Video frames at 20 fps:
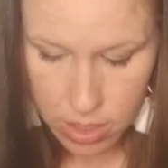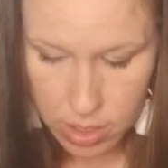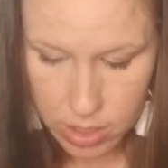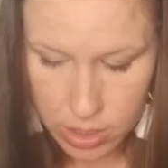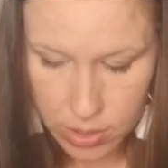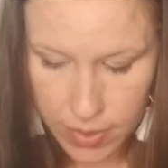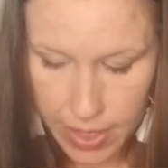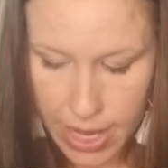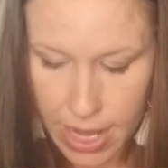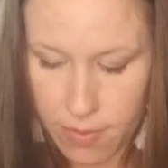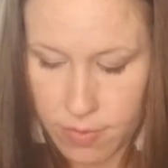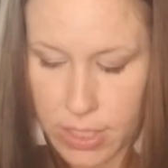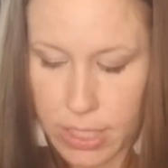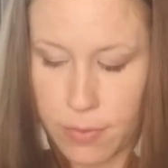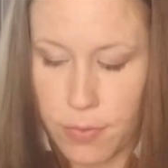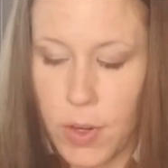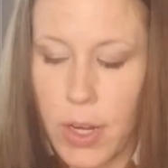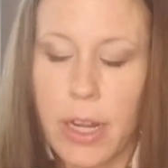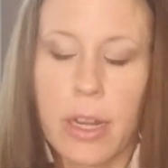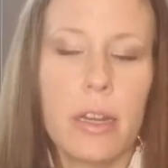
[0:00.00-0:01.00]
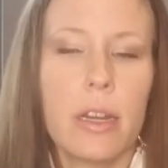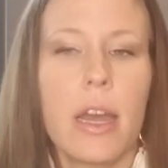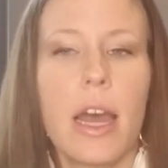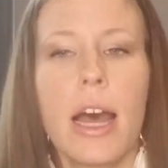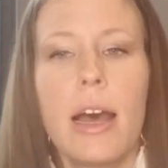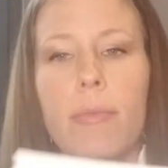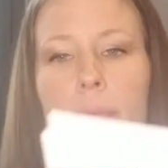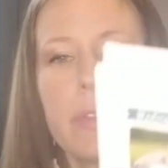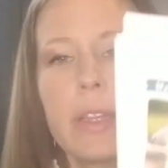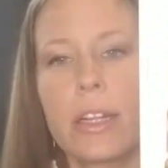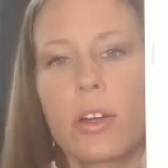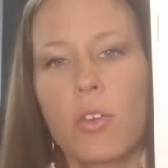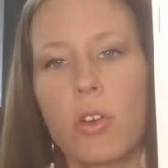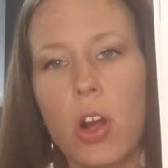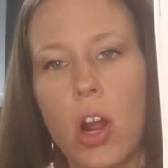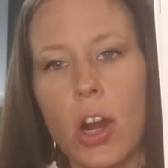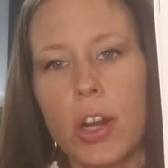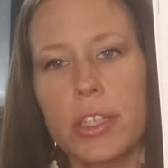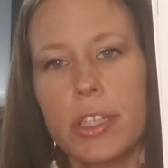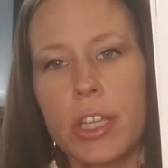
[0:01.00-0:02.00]
So they have different little
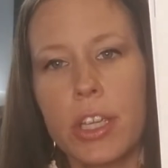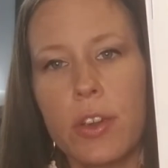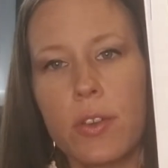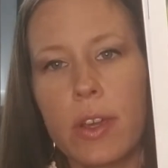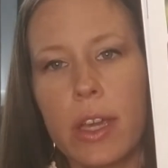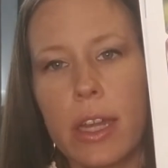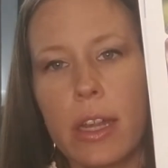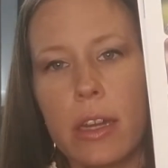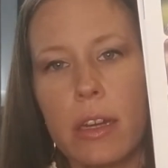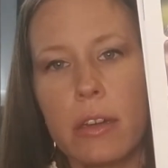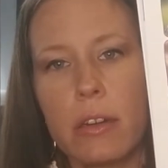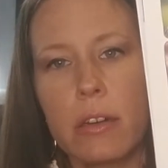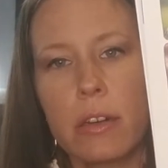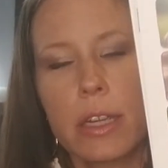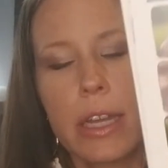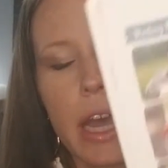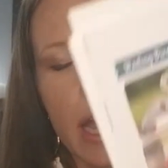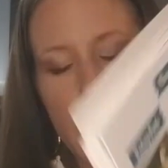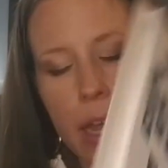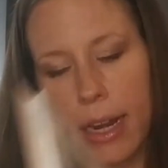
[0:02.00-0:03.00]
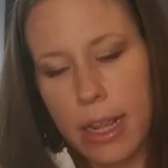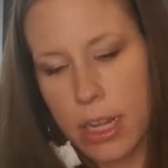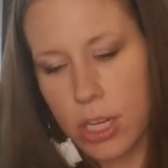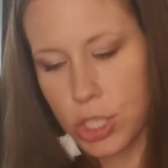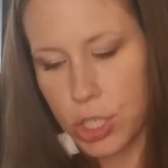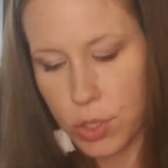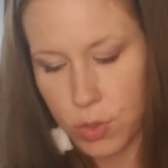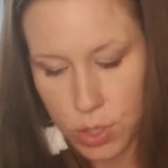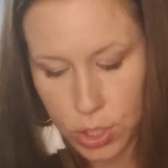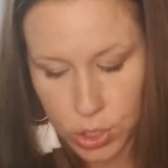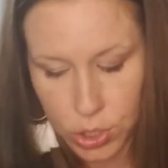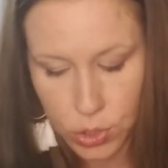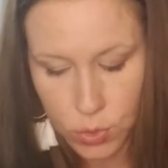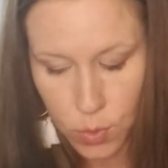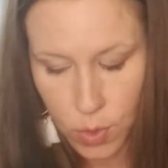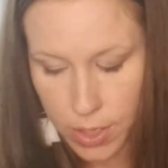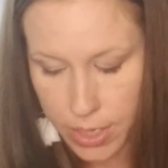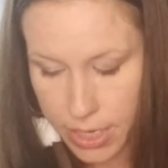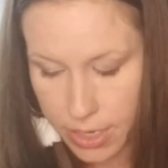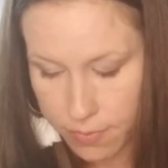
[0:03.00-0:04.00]
cards that you can cut and do the
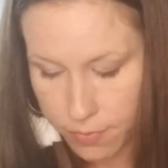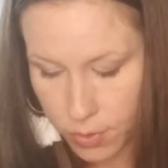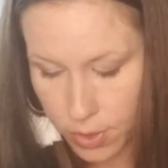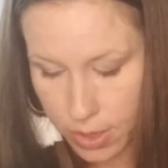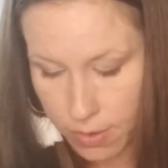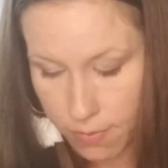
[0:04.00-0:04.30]
sorting for the